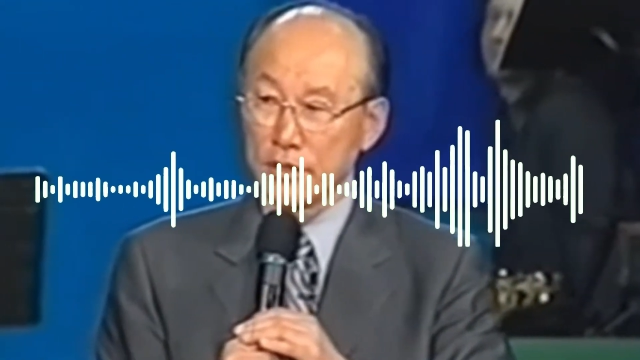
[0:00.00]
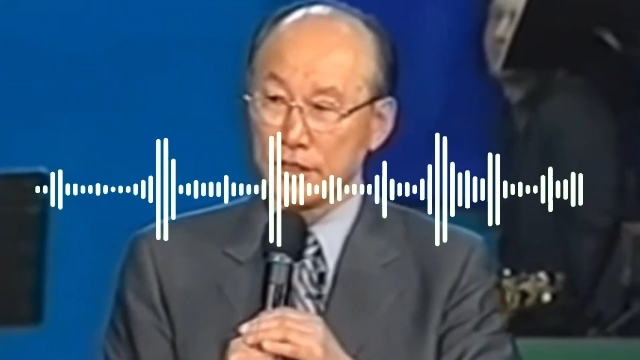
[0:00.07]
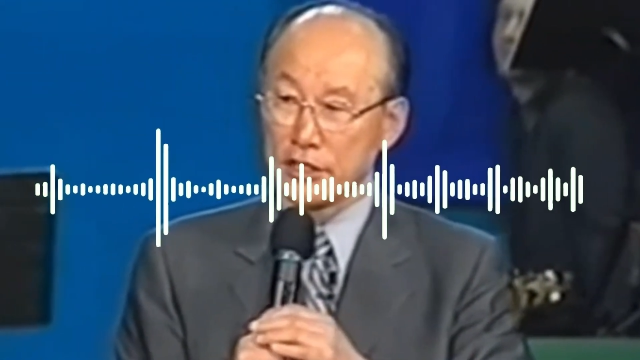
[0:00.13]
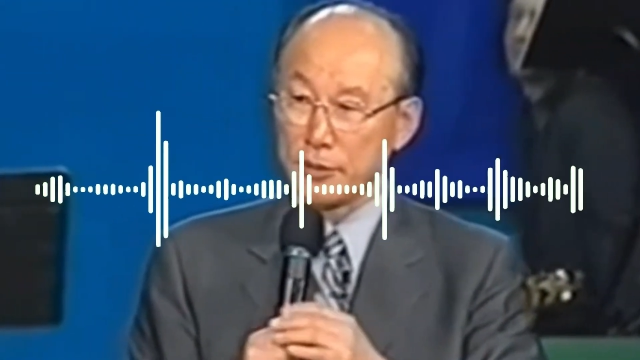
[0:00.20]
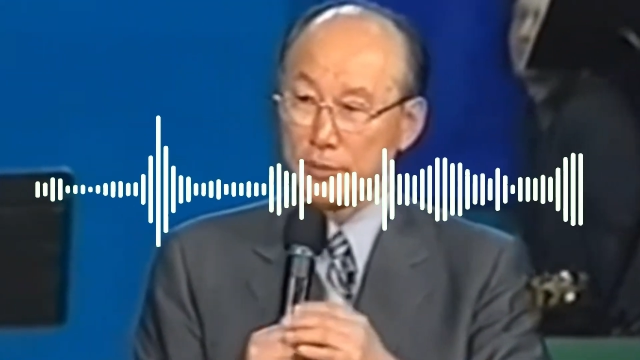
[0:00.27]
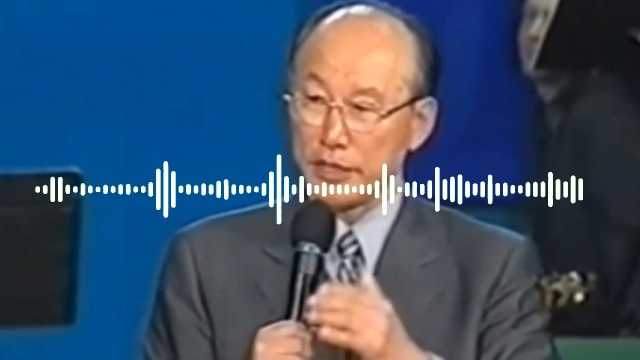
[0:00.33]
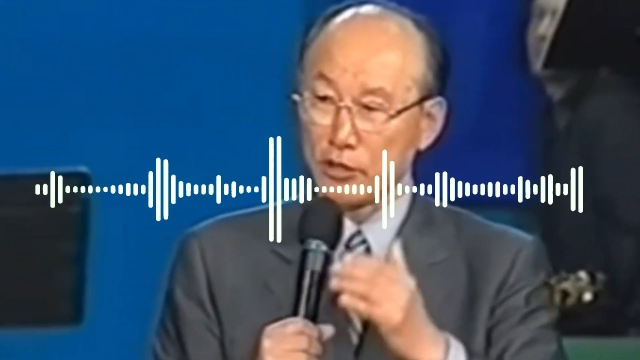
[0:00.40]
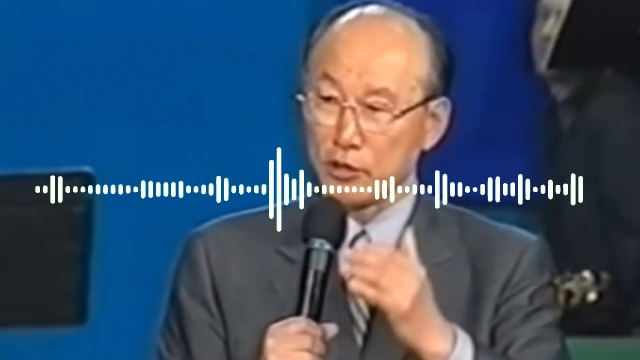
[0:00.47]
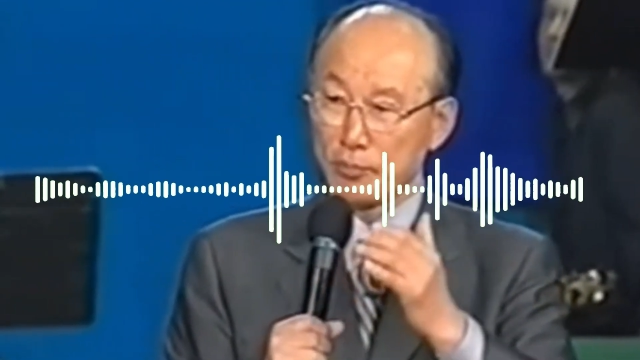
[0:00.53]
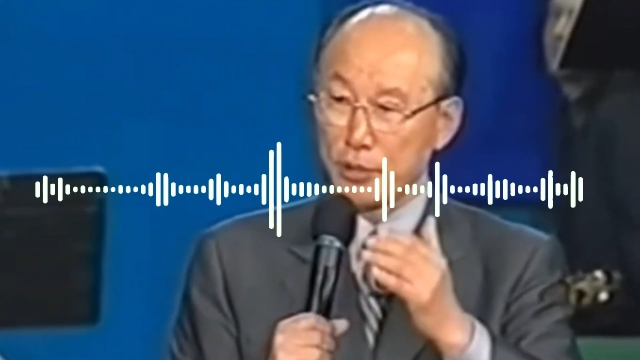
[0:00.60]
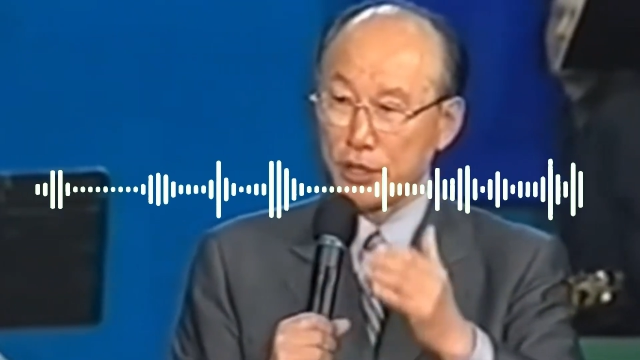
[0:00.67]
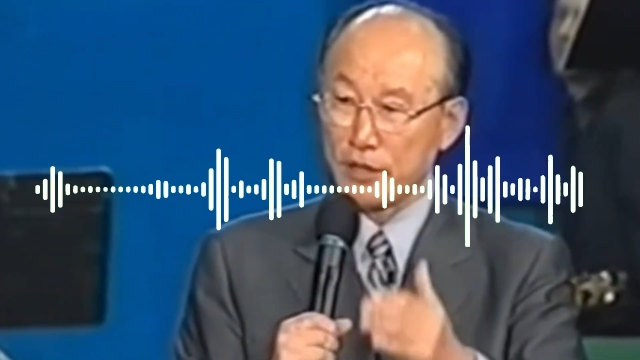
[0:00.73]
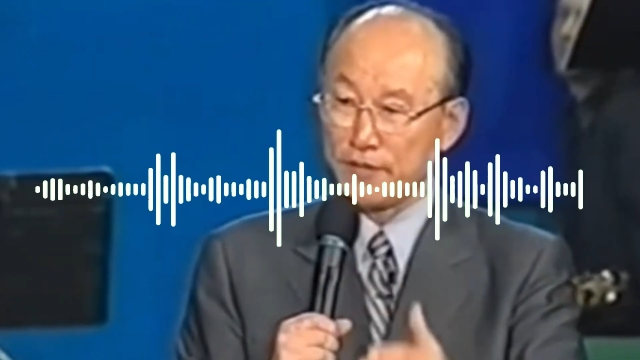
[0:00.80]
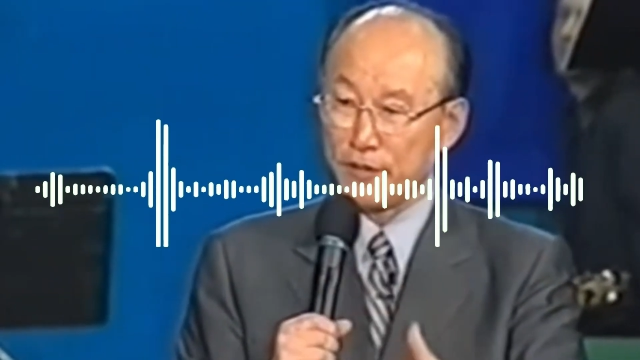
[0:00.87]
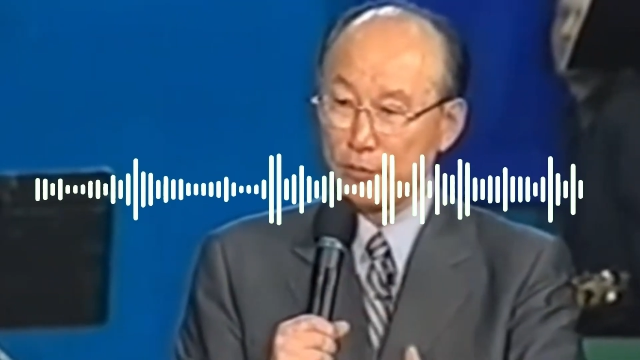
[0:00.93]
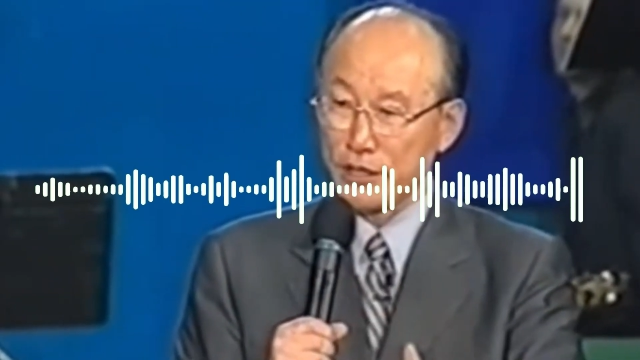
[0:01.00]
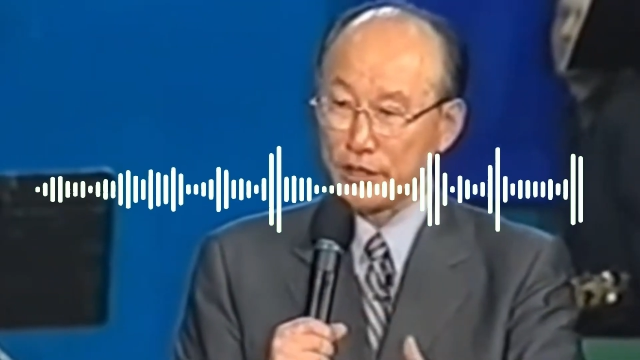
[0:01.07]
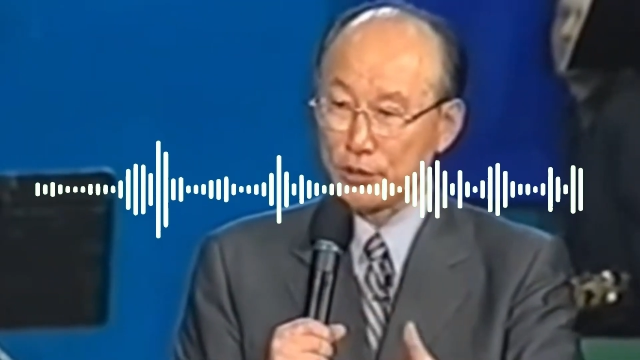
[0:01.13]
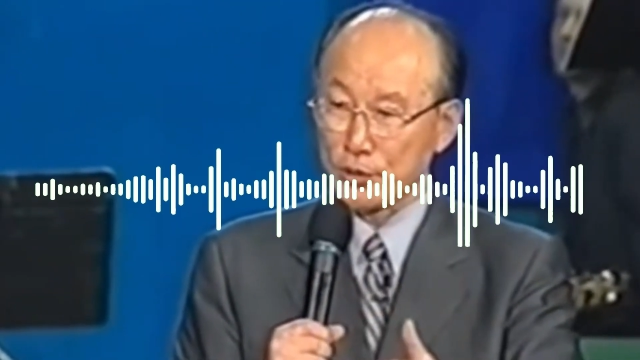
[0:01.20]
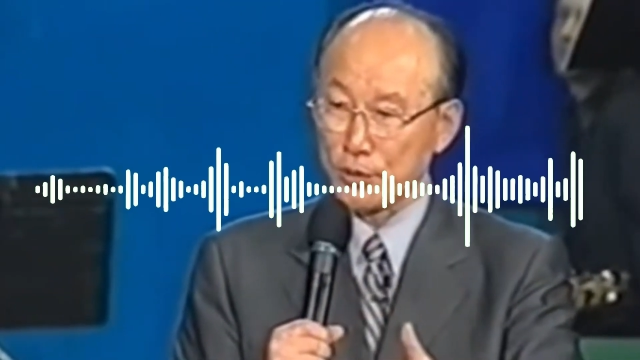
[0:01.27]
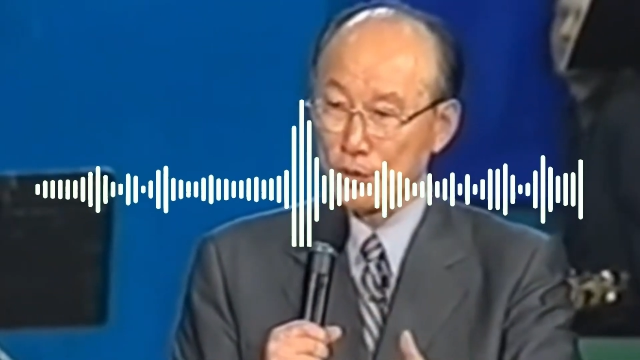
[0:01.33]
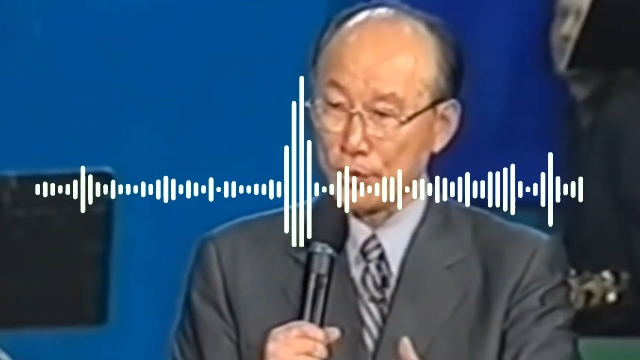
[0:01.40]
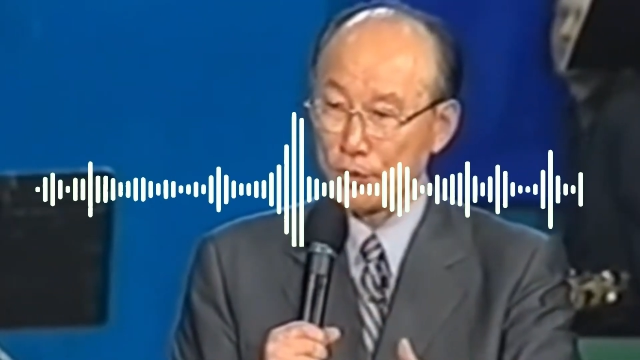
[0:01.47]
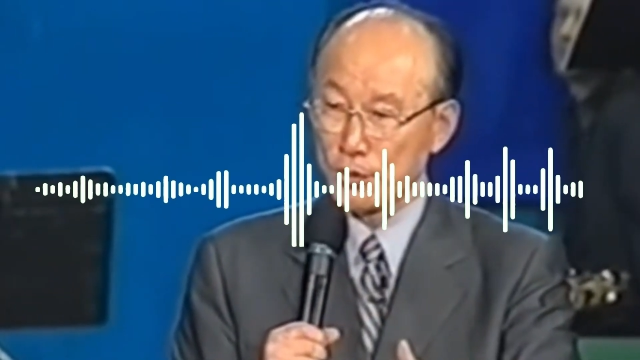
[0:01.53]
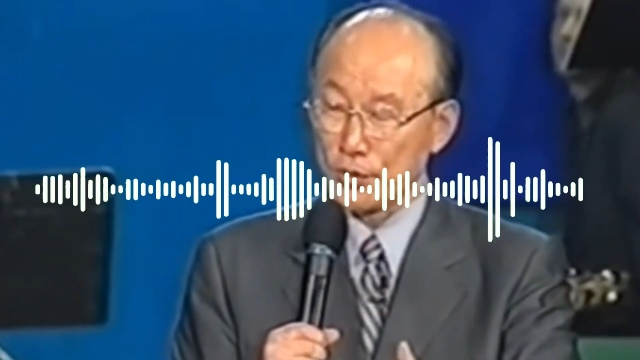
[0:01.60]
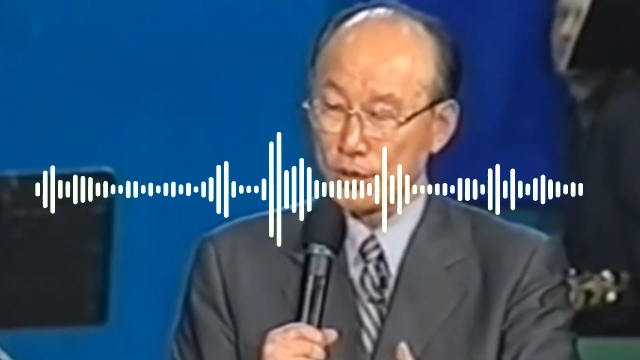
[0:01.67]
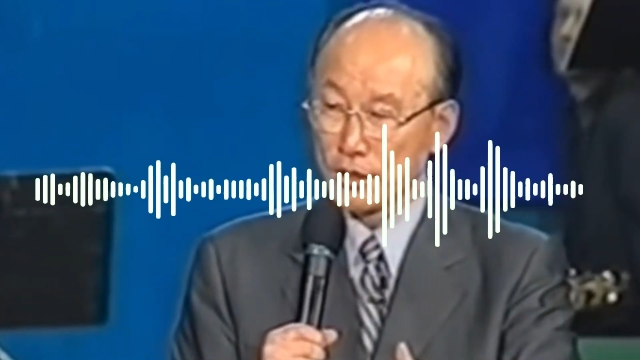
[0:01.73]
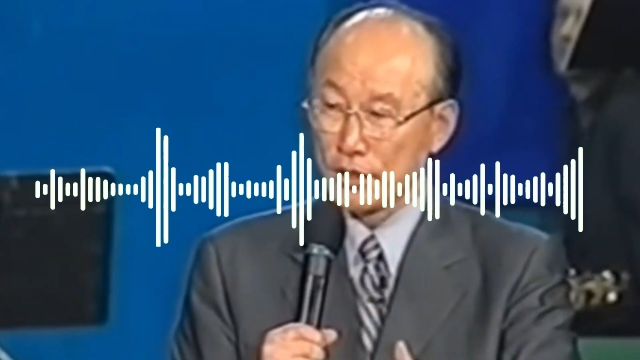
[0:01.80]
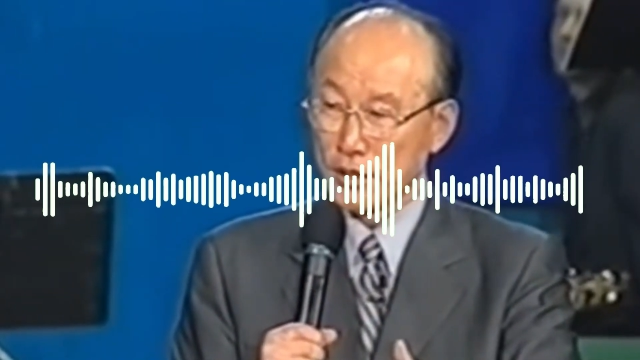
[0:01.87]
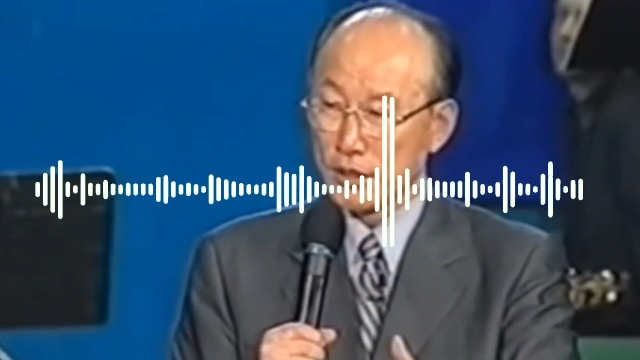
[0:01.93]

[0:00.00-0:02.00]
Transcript: and she began to pray for my soul.